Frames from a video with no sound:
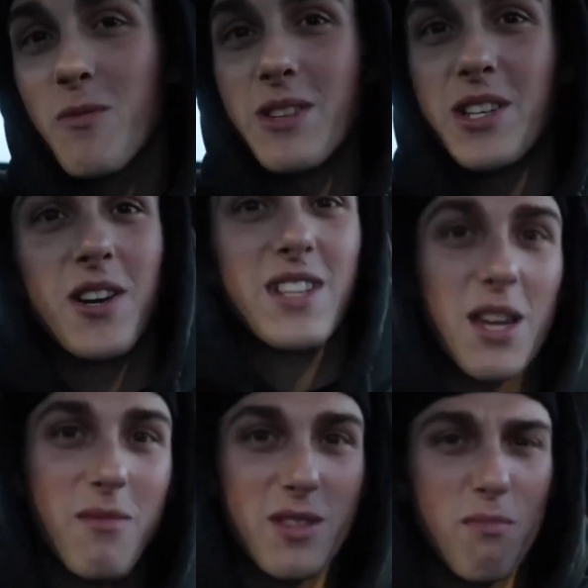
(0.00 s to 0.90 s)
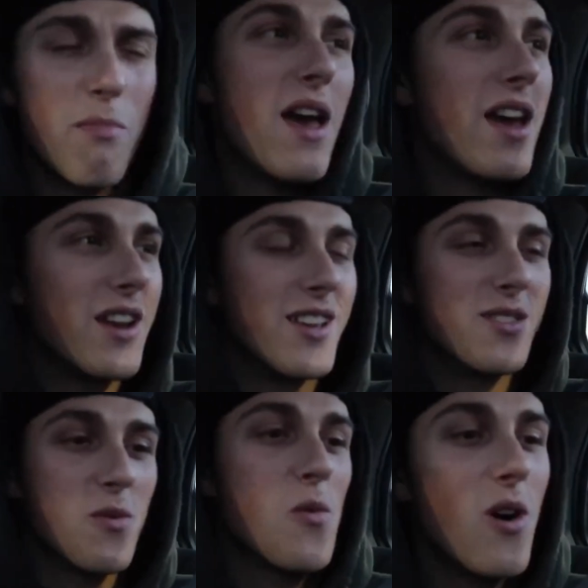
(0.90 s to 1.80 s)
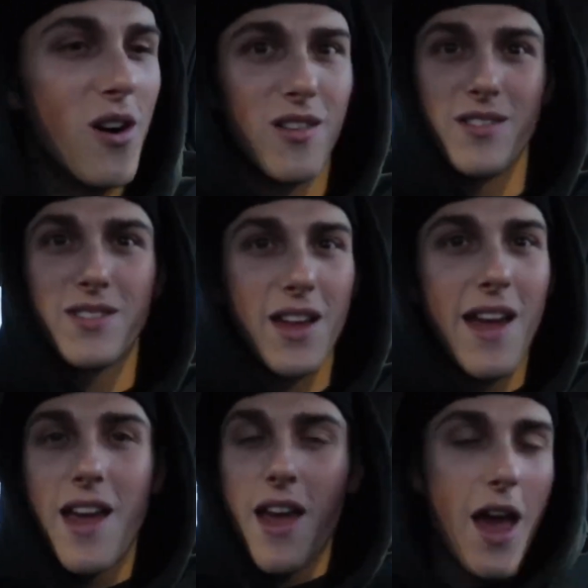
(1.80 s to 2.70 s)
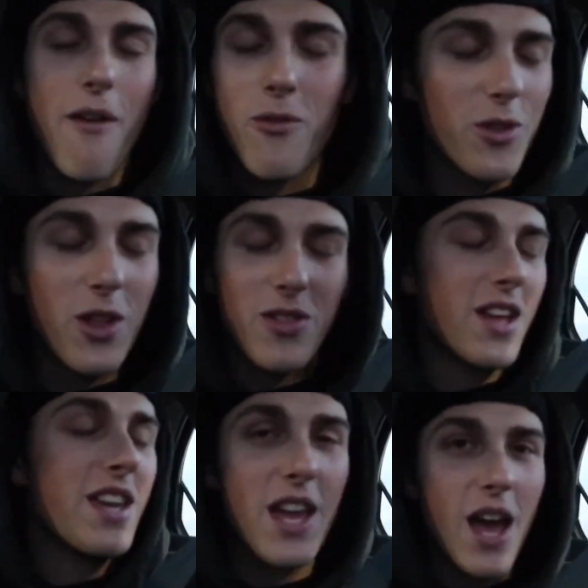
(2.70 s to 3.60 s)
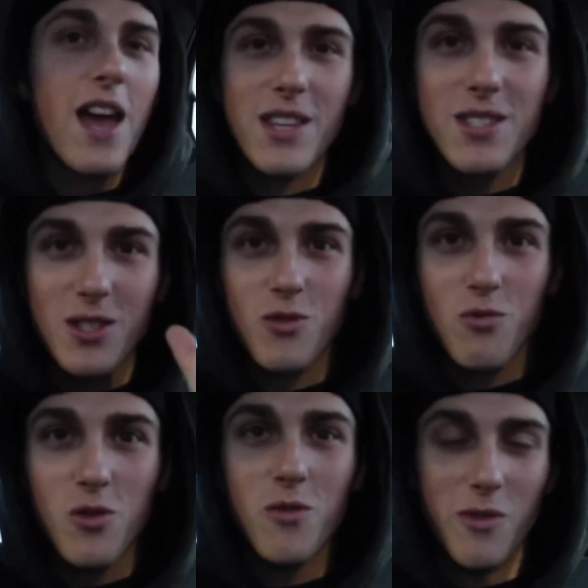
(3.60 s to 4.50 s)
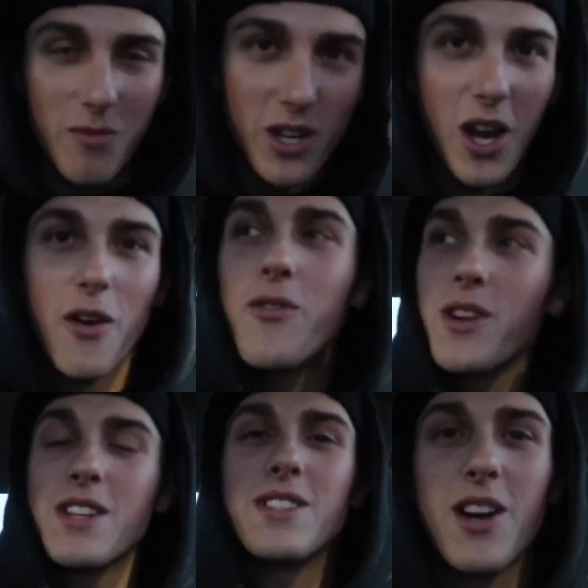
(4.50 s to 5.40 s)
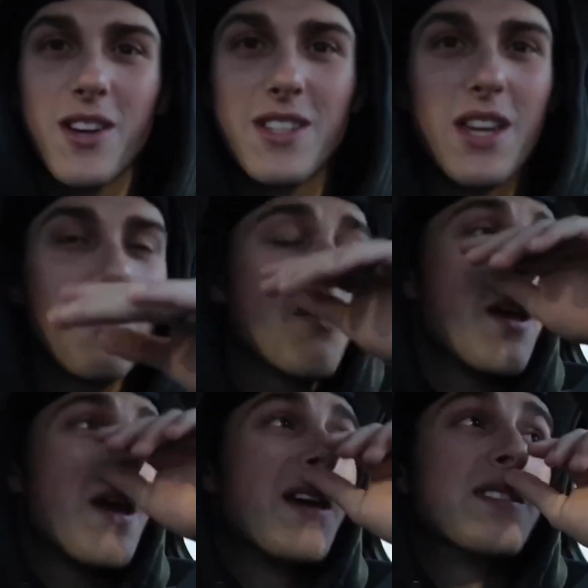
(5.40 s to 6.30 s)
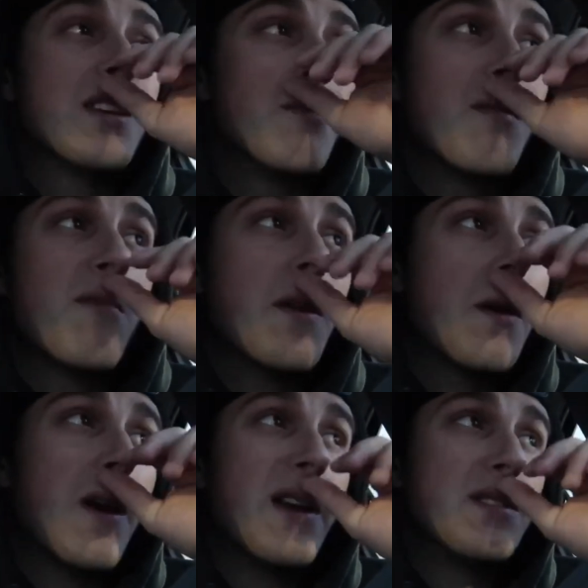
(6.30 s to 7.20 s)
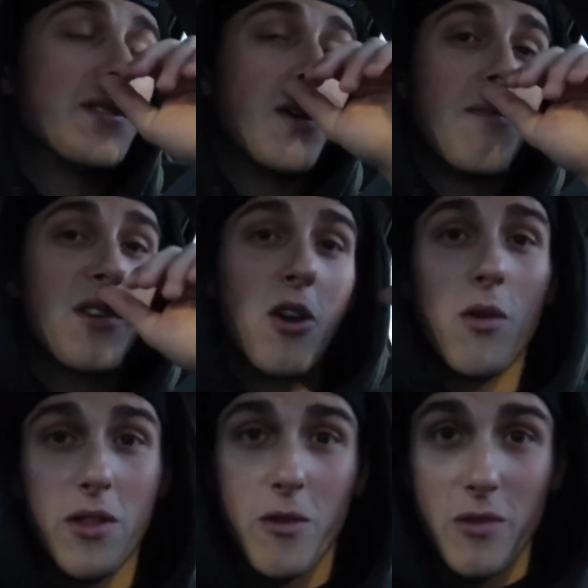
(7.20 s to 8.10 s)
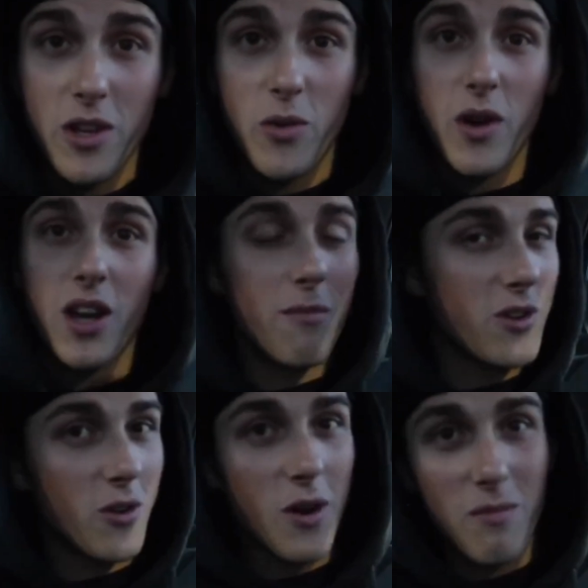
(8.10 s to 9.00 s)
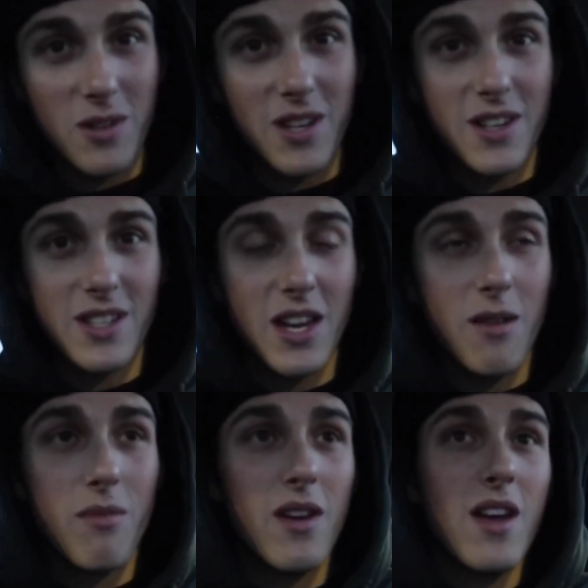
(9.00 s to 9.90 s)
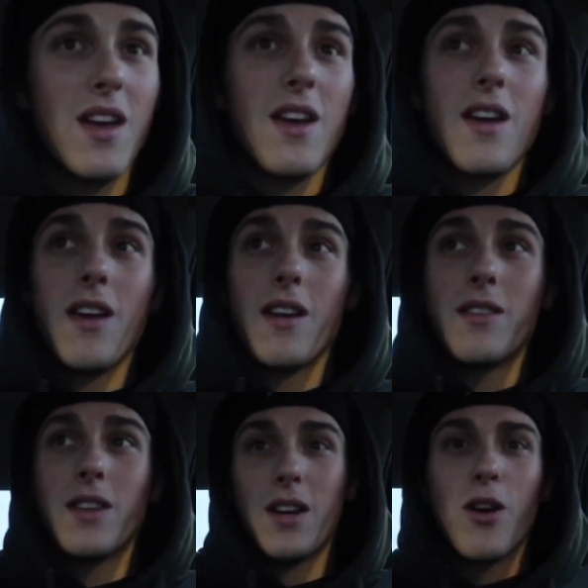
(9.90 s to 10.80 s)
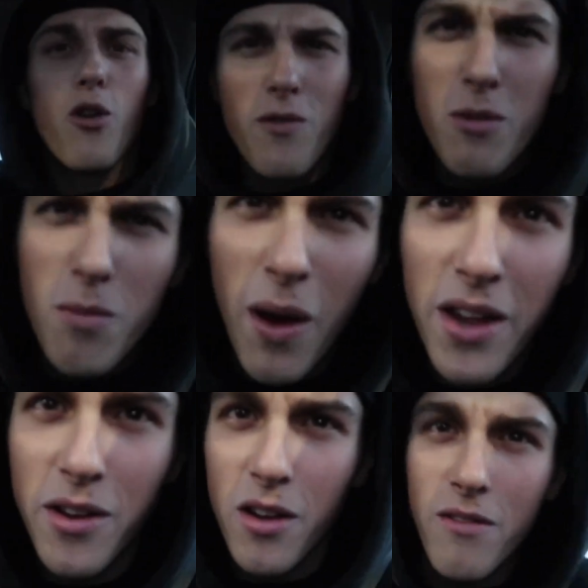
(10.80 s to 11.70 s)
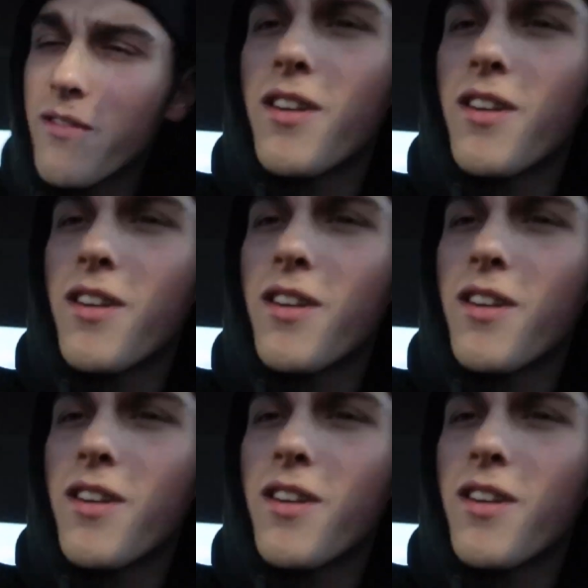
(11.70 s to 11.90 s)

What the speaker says: room in duct tape, his bed, his walls, everything that he has in his room will be covered in duct tape. It's gonna be pretty crazy, so I'm gonna go in there really quick, I'm gonna go grab the duct tape, and hopefully we buy enough.